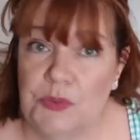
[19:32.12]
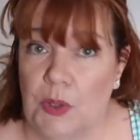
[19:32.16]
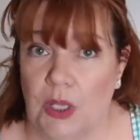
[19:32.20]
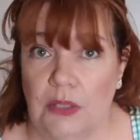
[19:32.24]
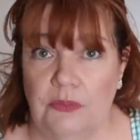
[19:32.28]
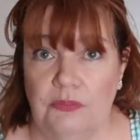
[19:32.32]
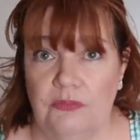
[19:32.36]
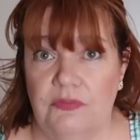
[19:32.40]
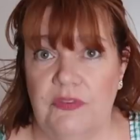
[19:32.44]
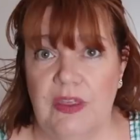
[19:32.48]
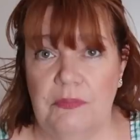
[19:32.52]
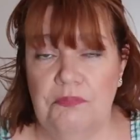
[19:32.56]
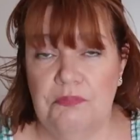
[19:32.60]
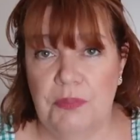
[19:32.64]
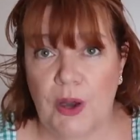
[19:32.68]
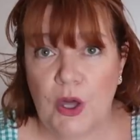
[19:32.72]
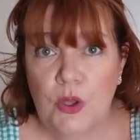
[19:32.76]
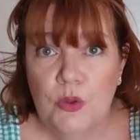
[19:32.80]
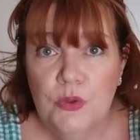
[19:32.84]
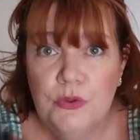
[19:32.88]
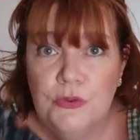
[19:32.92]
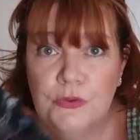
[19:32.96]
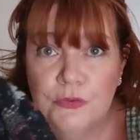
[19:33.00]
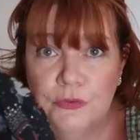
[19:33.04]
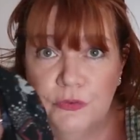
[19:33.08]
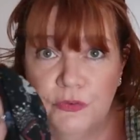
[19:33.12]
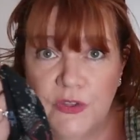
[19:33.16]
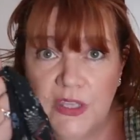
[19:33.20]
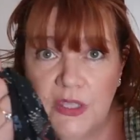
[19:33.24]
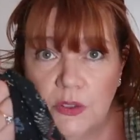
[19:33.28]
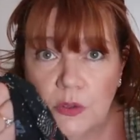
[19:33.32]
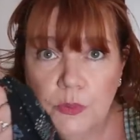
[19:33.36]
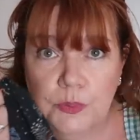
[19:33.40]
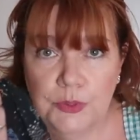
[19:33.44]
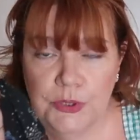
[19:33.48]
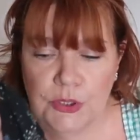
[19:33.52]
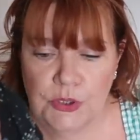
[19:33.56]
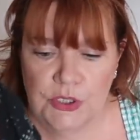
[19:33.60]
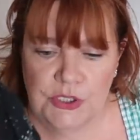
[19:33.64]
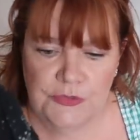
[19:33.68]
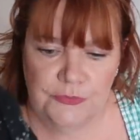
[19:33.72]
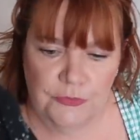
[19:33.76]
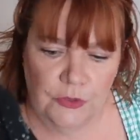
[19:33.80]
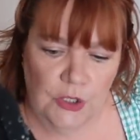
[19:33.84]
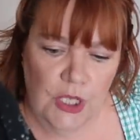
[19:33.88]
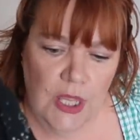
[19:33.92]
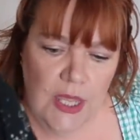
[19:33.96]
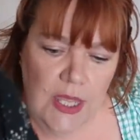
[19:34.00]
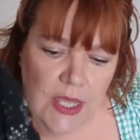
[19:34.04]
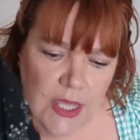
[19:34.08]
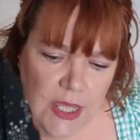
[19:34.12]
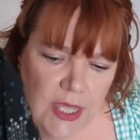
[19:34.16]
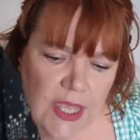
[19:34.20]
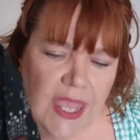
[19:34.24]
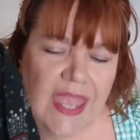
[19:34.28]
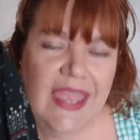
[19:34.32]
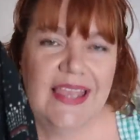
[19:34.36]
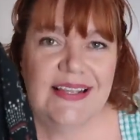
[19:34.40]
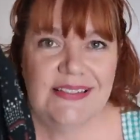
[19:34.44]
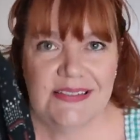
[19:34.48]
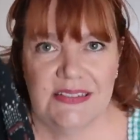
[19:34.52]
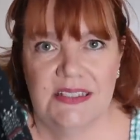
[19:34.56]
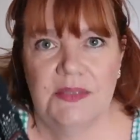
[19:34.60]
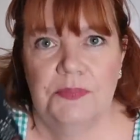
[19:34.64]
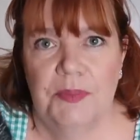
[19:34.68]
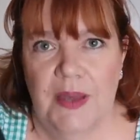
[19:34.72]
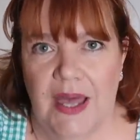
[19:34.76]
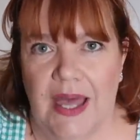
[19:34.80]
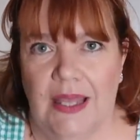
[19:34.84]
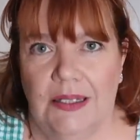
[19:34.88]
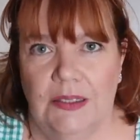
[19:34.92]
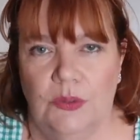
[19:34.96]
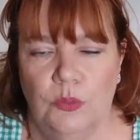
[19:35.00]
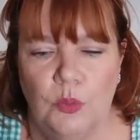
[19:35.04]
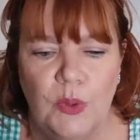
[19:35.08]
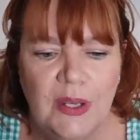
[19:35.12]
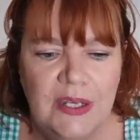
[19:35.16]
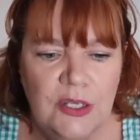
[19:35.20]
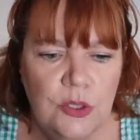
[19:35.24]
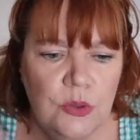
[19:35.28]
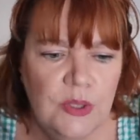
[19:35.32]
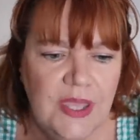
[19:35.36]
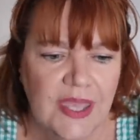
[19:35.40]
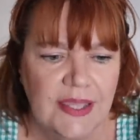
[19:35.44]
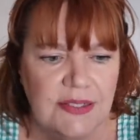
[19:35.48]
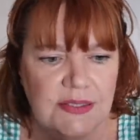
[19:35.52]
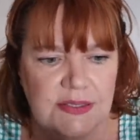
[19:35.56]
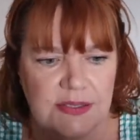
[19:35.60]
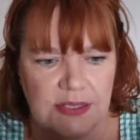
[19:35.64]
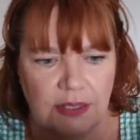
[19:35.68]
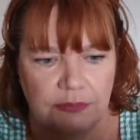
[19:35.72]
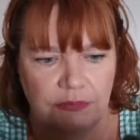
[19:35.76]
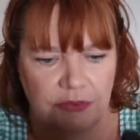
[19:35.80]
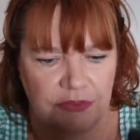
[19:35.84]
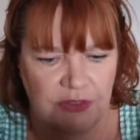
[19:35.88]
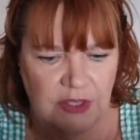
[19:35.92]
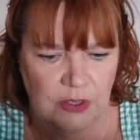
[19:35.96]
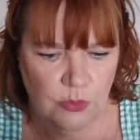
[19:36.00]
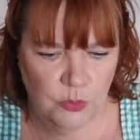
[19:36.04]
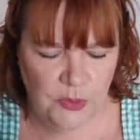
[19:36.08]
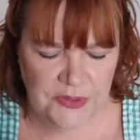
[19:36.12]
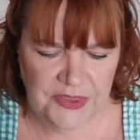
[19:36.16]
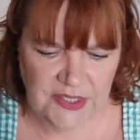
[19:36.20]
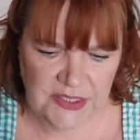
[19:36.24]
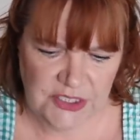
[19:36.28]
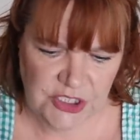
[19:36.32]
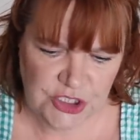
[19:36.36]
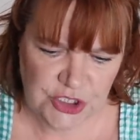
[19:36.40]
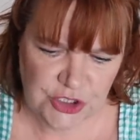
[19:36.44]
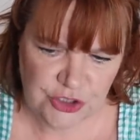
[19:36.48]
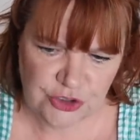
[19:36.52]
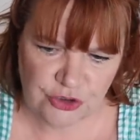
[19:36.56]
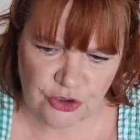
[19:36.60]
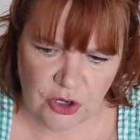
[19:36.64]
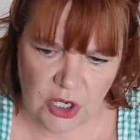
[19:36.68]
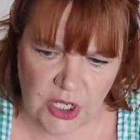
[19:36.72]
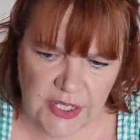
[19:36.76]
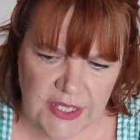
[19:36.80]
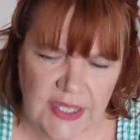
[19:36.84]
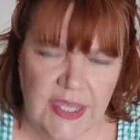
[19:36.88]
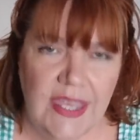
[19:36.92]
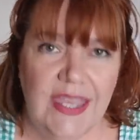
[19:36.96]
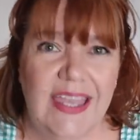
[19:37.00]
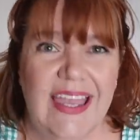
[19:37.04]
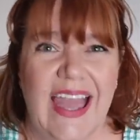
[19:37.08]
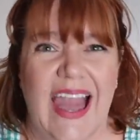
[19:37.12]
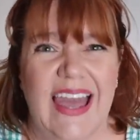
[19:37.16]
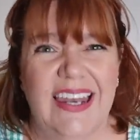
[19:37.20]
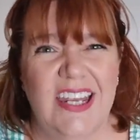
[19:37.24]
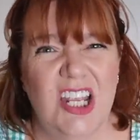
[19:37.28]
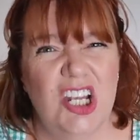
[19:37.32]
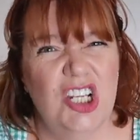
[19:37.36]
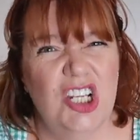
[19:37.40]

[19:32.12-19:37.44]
one. They both feel beautiful. It's the pattern. When you get something with as striking and